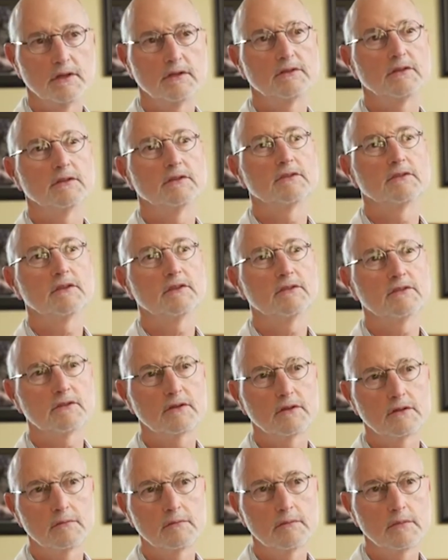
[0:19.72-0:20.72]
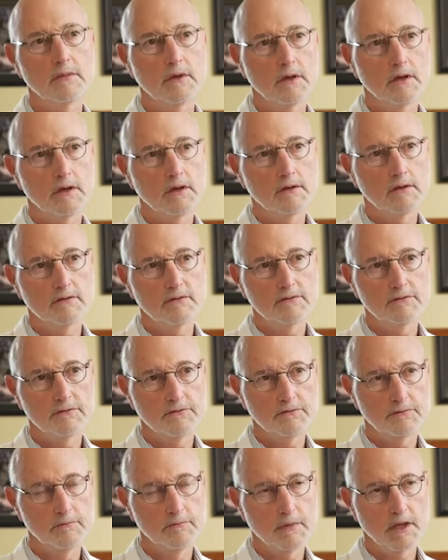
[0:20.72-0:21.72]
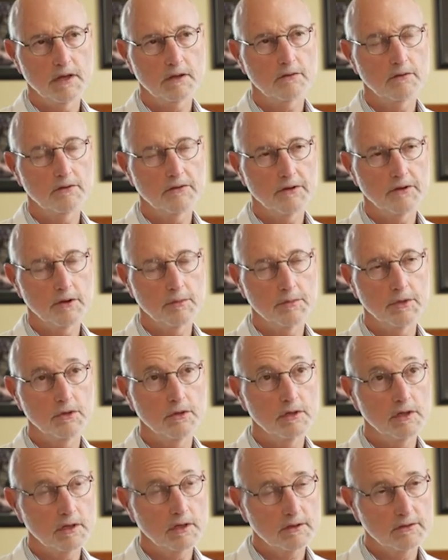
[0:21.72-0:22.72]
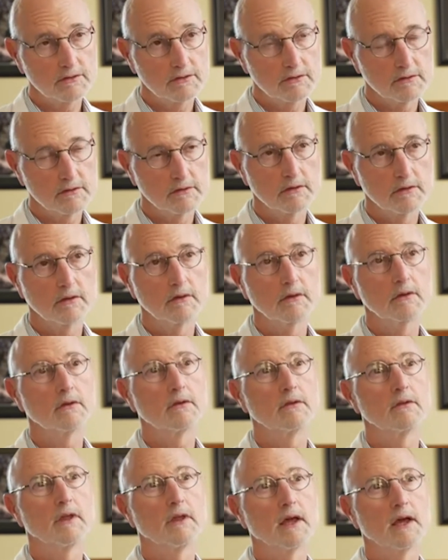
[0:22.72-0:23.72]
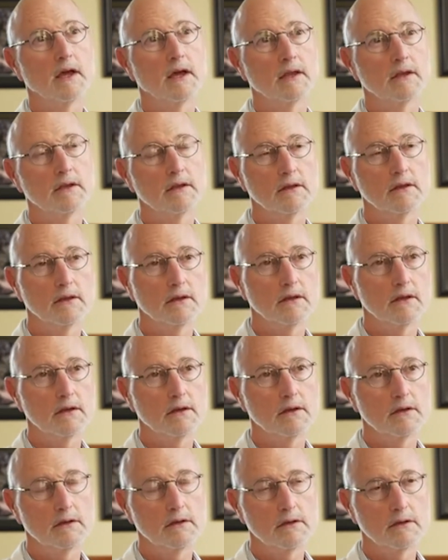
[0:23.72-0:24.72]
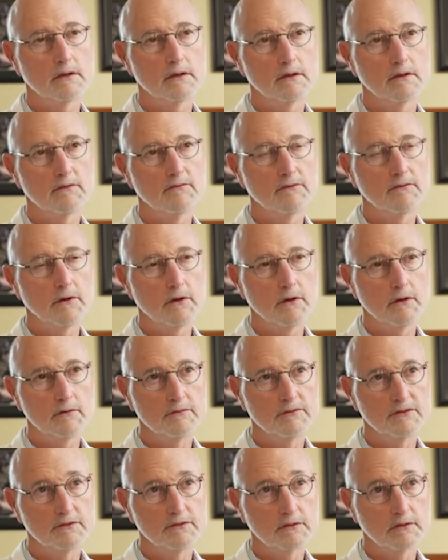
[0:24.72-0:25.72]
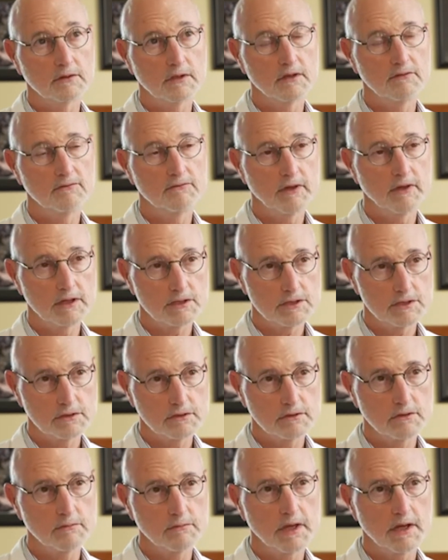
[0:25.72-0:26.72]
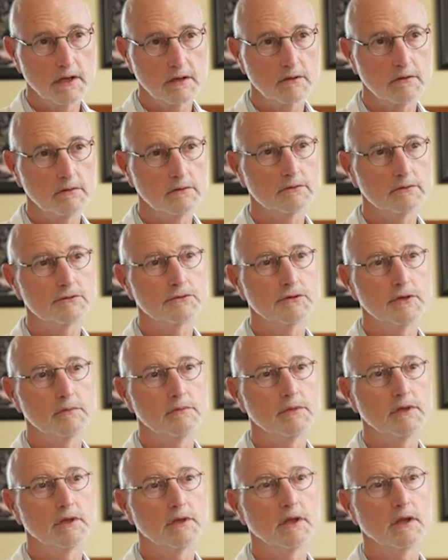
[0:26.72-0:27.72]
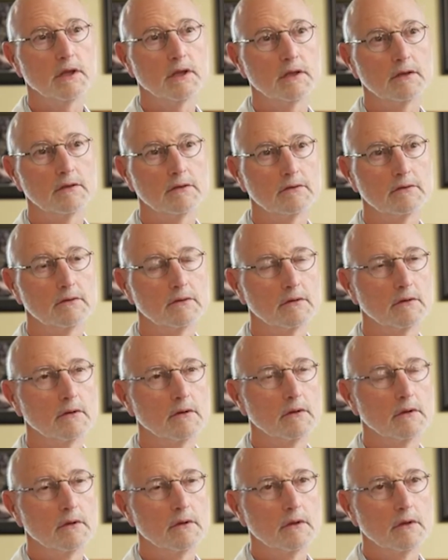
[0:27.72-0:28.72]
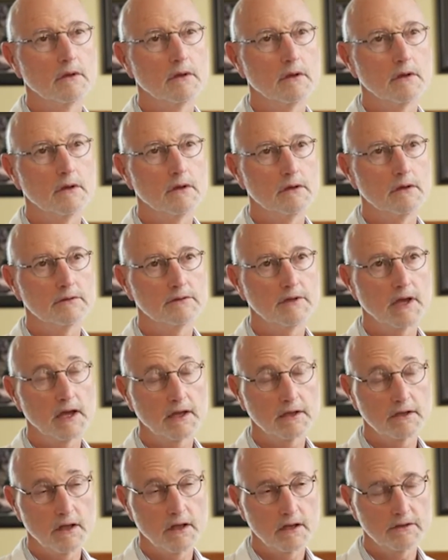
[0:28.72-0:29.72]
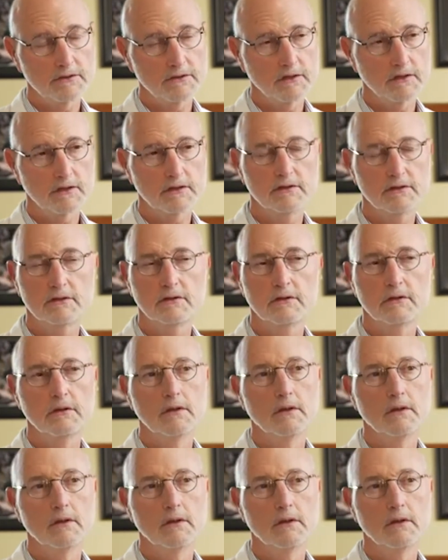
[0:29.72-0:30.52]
is a system of medical therapeutics that involves conventional medical treatment and diagnostics,